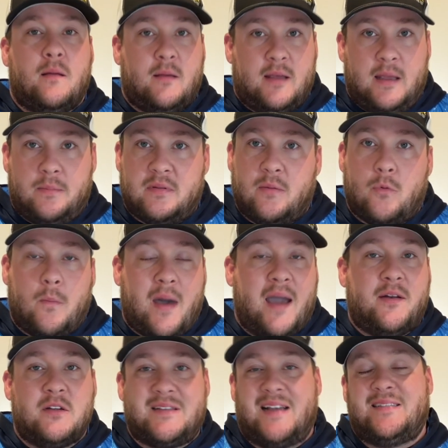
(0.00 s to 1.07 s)
keeps them
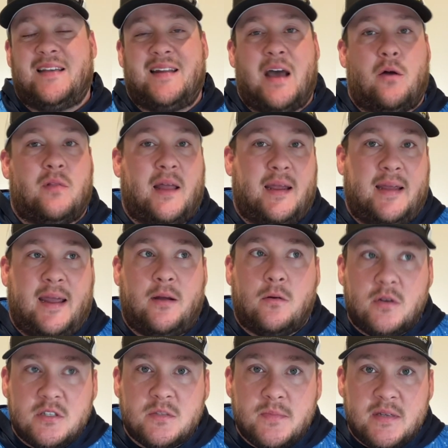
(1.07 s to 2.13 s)
reminders. I sent out like a
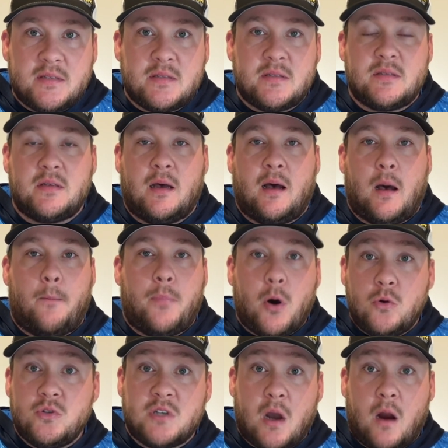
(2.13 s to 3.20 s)
Christmas
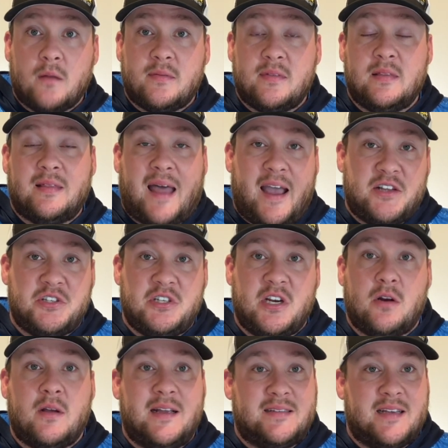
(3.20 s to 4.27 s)
postcard last
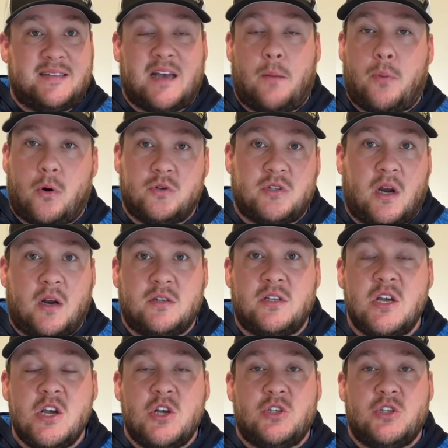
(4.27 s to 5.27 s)
year. It sends out postcards.